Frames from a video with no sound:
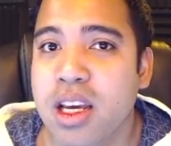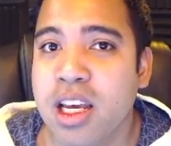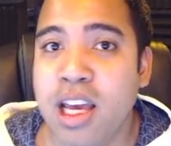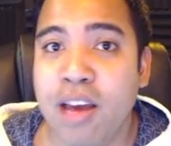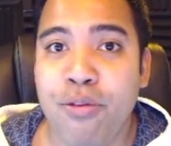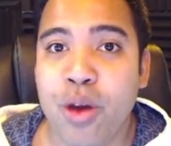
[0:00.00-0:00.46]

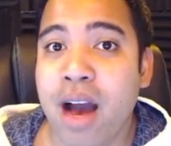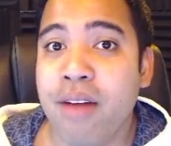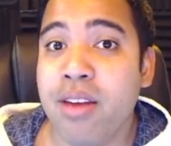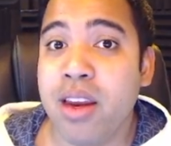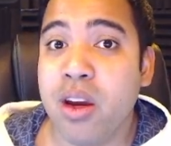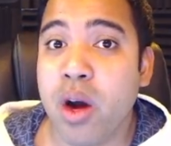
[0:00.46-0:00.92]
If you
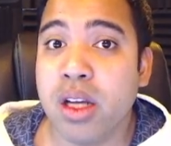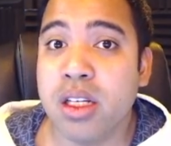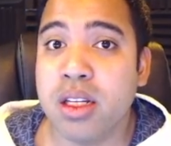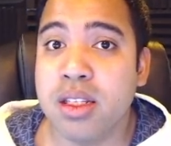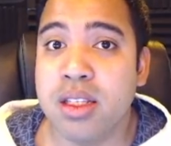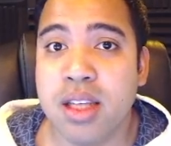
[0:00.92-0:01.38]
have any
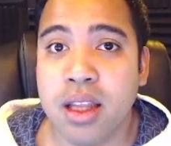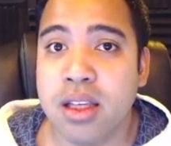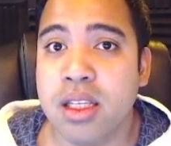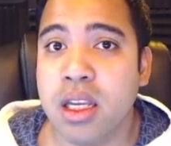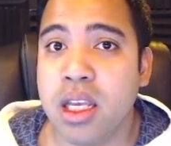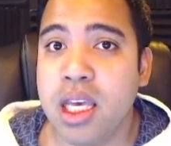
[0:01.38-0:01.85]
questions, send
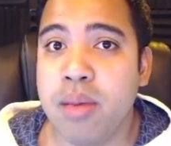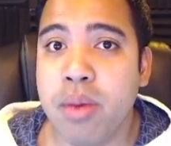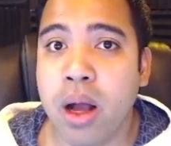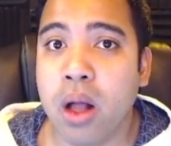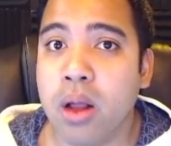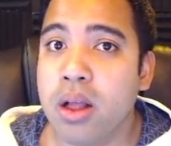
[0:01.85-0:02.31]
us an
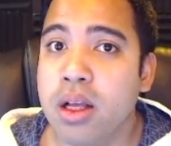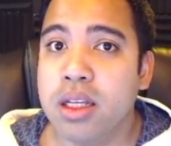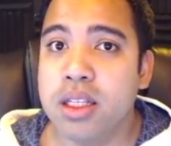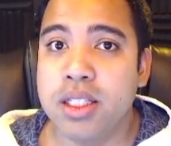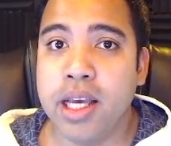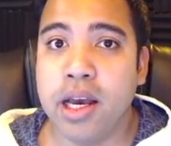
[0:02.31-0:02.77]
email,
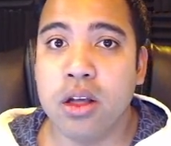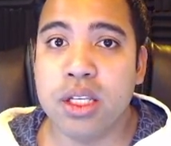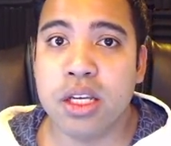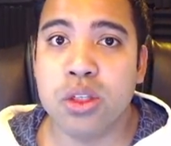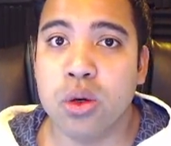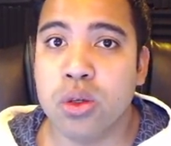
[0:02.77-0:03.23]

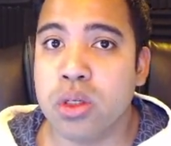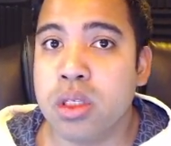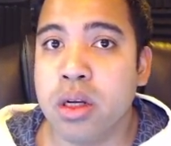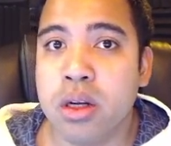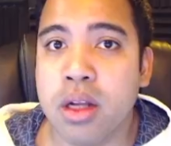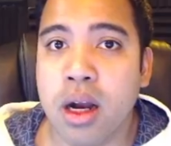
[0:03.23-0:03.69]

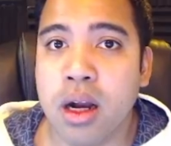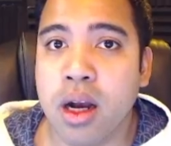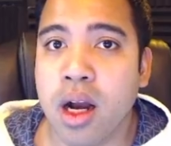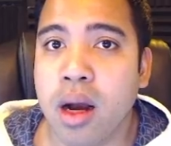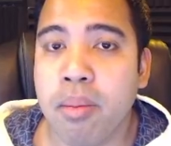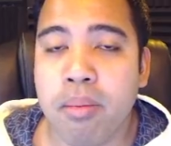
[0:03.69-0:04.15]

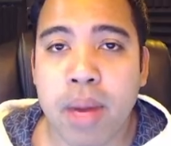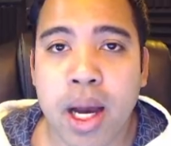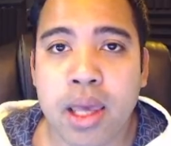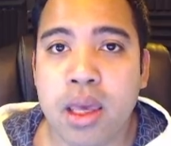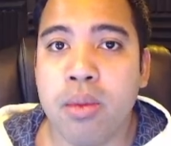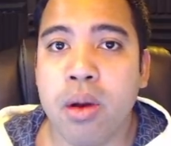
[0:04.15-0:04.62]
sales@socialstinger.com.
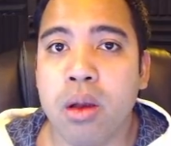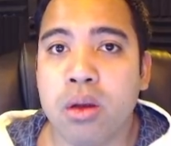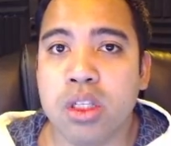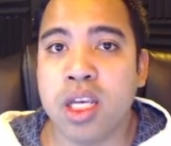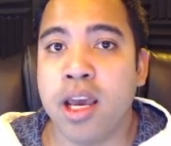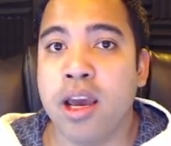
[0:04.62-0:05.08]
My email
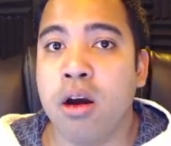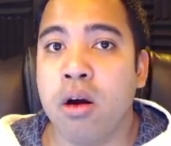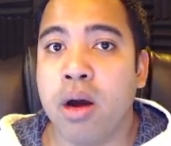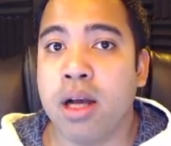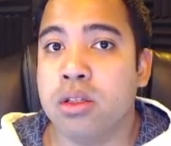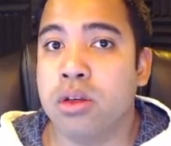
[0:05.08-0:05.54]
is
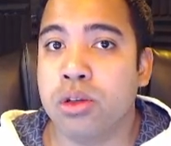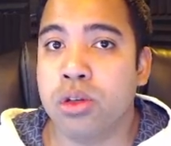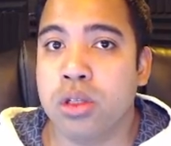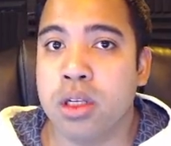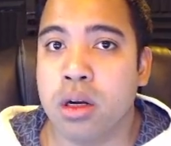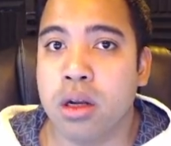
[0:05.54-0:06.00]

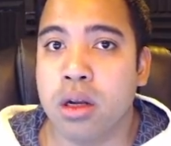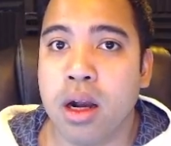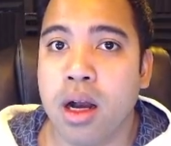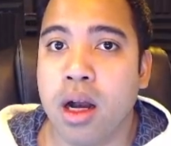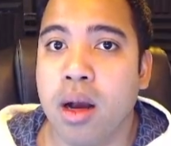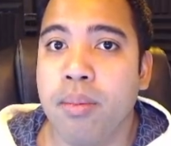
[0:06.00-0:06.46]

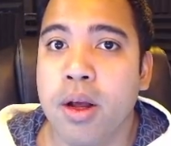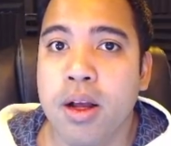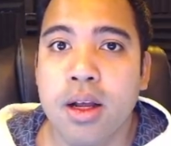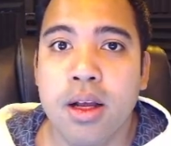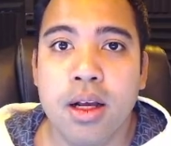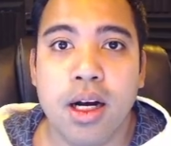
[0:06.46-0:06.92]
teo@socialstinger.com.
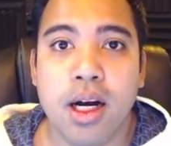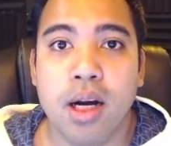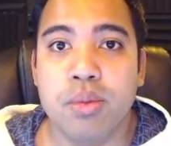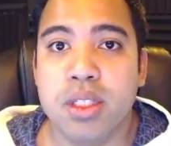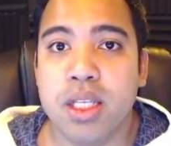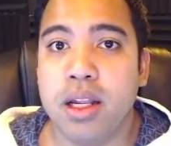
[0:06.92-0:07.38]

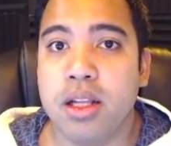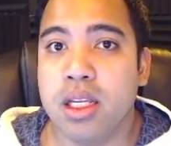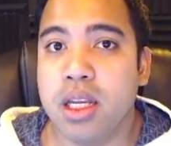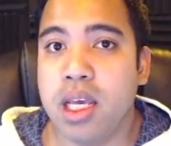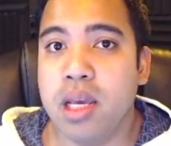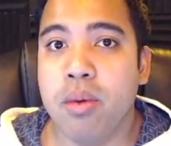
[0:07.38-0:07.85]
Send us
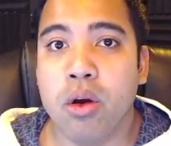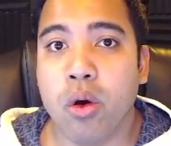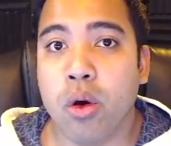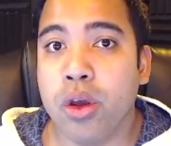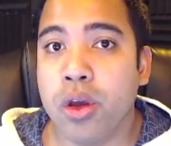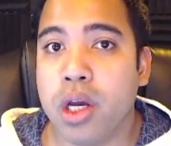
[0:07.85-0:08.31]
an email,
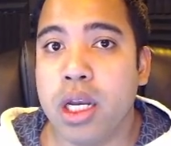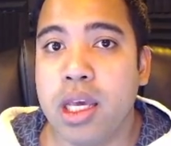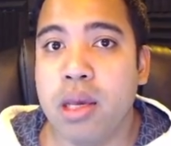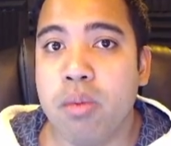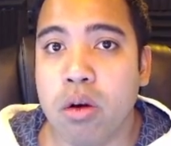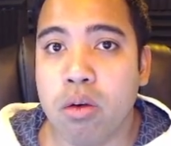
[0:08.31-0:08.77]
or you can
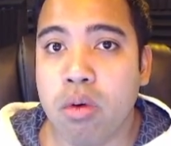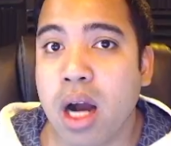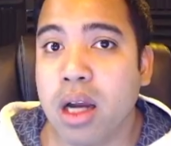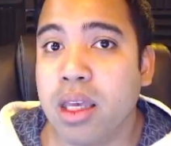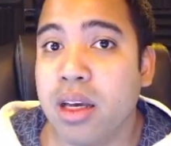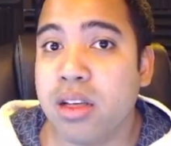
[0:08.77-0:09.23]
email
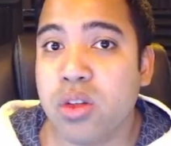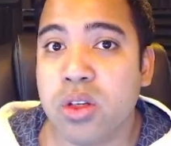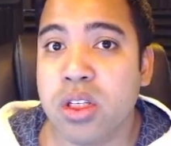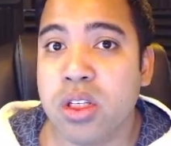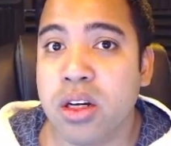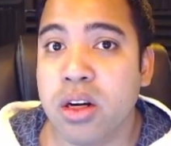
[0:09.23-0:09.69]

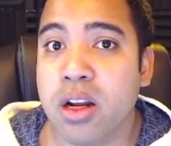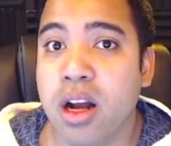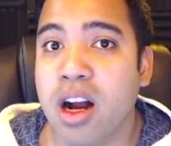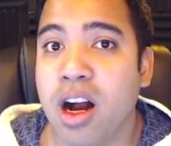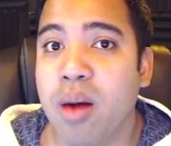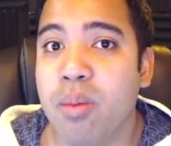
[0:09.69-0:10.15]

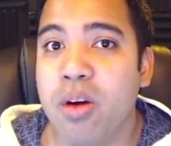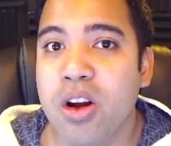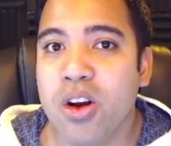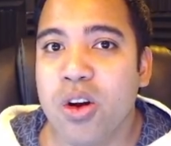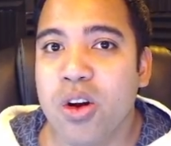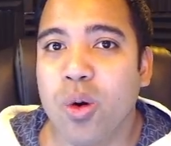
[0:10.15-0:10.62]
rocky@socialstinger.com.
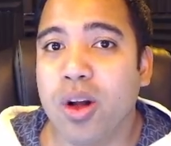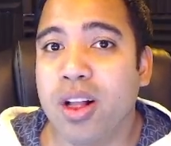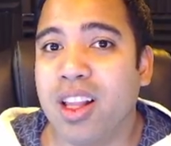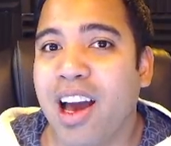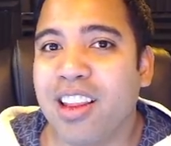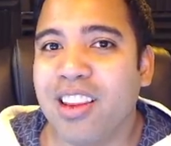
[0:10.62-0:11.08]
We'll
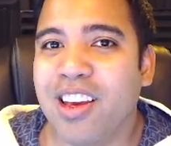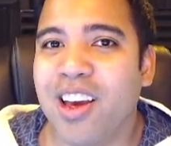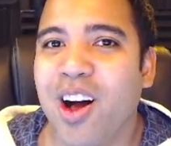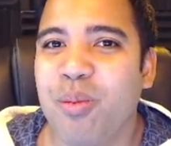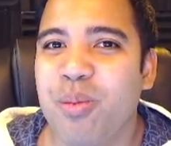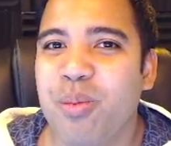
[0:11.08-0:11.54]
gladly
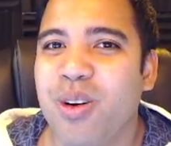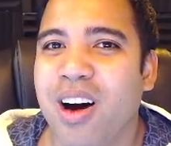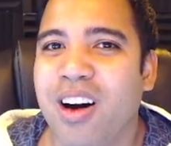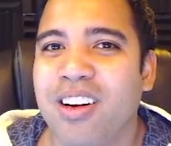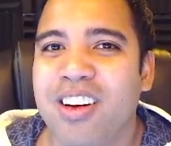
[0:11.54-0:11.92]
help you out.